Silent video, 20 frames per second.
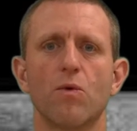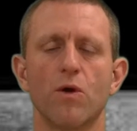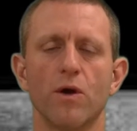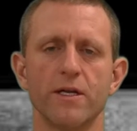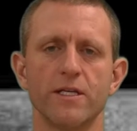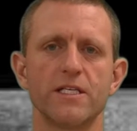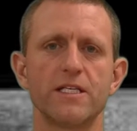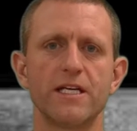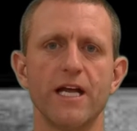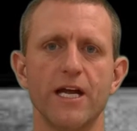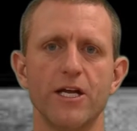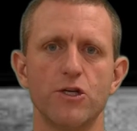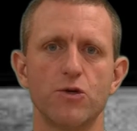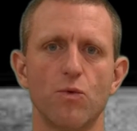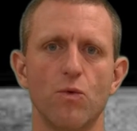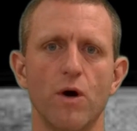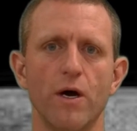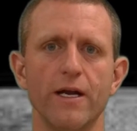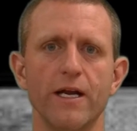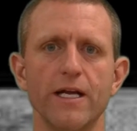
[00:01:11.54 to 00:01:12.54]
were in stage
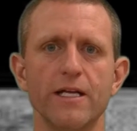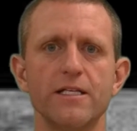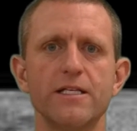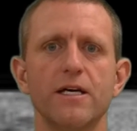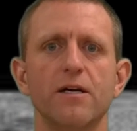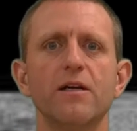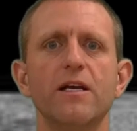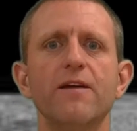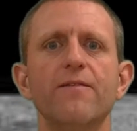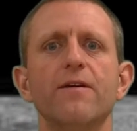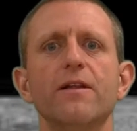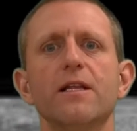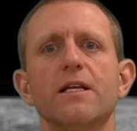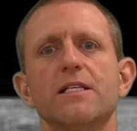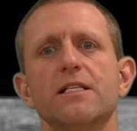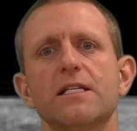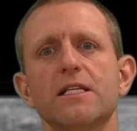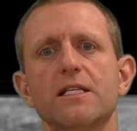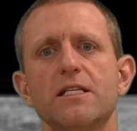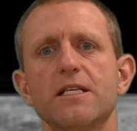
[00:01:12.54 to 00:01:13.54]
one until even the
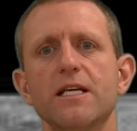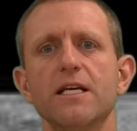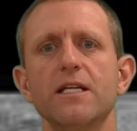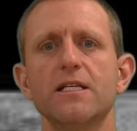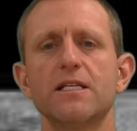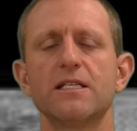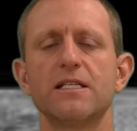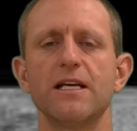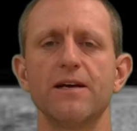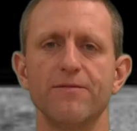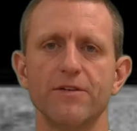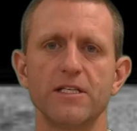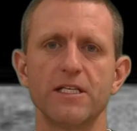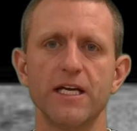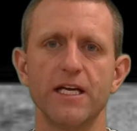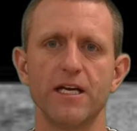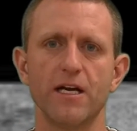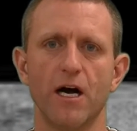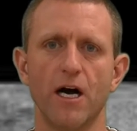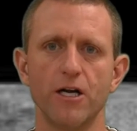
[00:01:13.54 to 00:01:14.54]
16 to
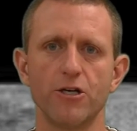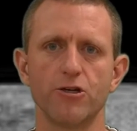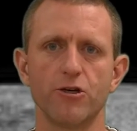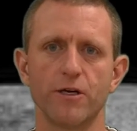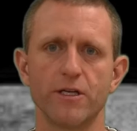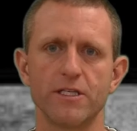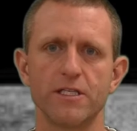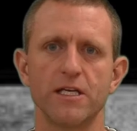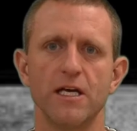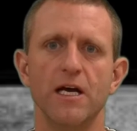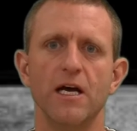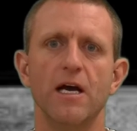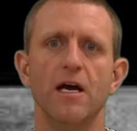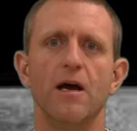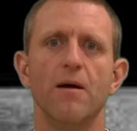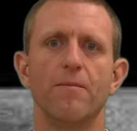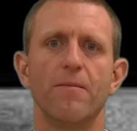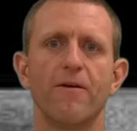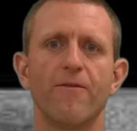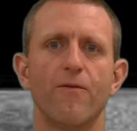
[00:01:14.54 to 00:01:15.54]
1700s
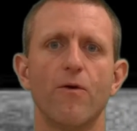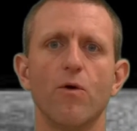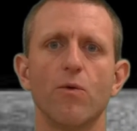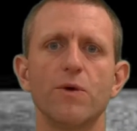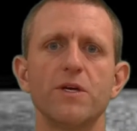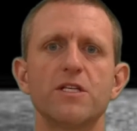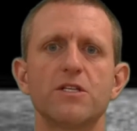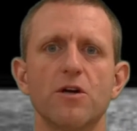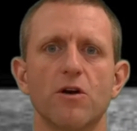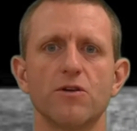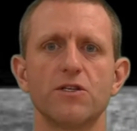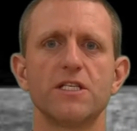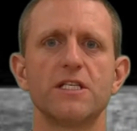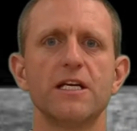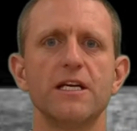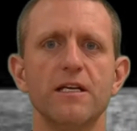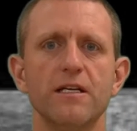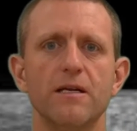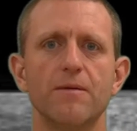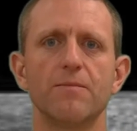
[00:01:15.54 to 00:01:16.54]
before we start
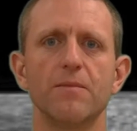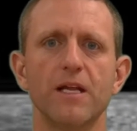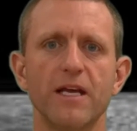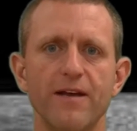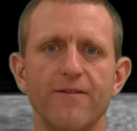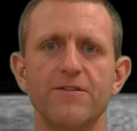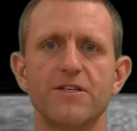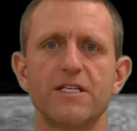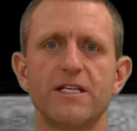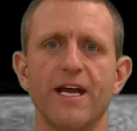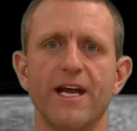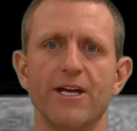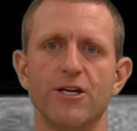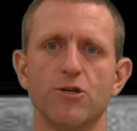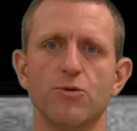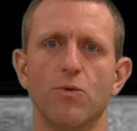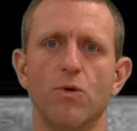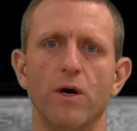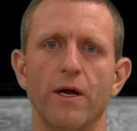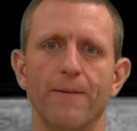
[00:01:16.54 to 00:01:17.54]
seeing them leave
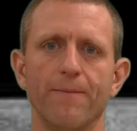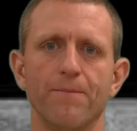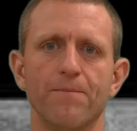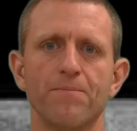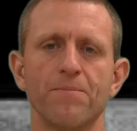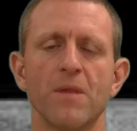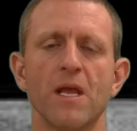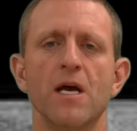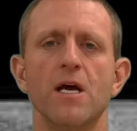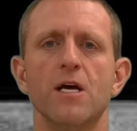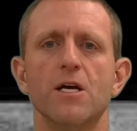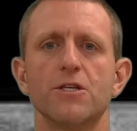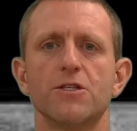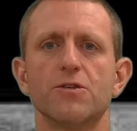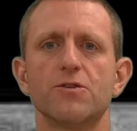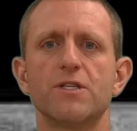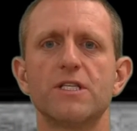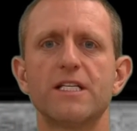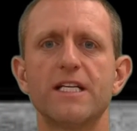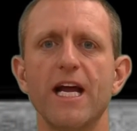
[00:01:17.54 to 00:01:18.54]
stage one.
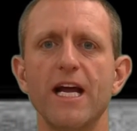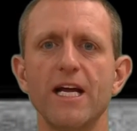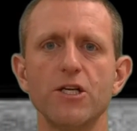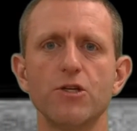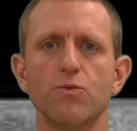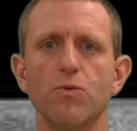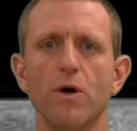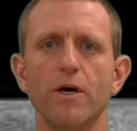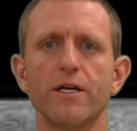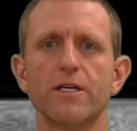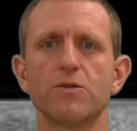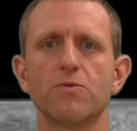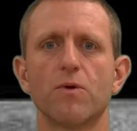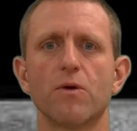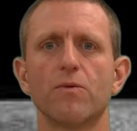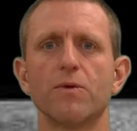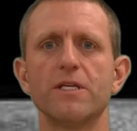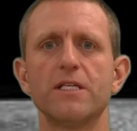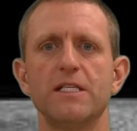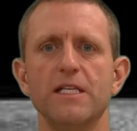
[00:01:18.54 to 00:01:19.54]
So stage one is where
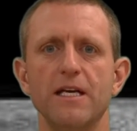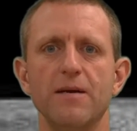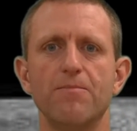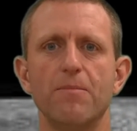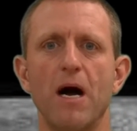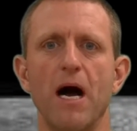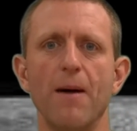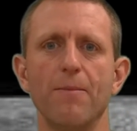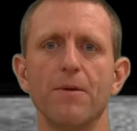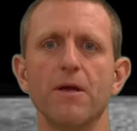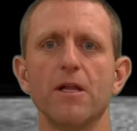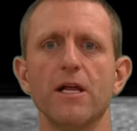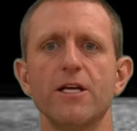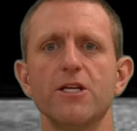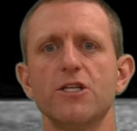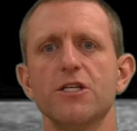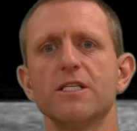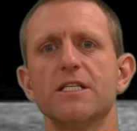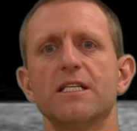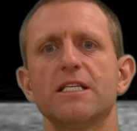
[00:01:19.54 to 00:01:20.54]
we see
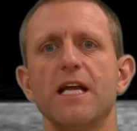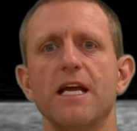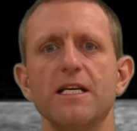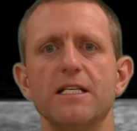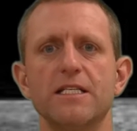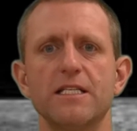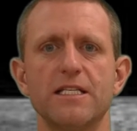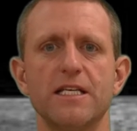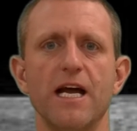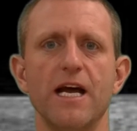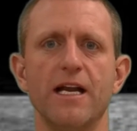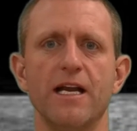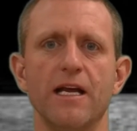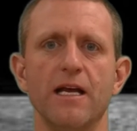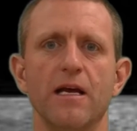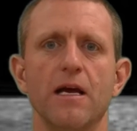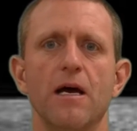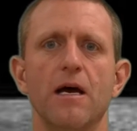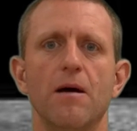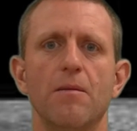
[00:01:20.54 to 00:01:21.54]
population stay
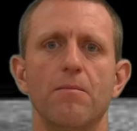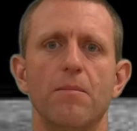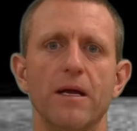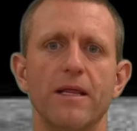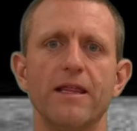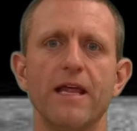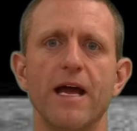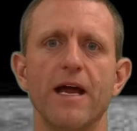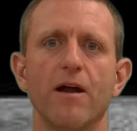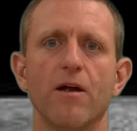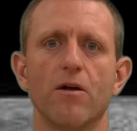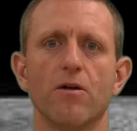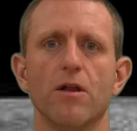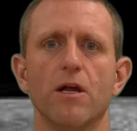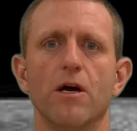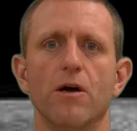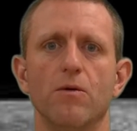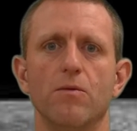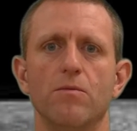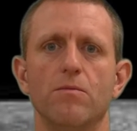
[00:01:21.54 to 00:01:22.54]
steady, but they are
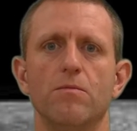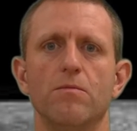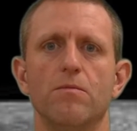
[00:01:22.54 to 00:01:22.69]
low.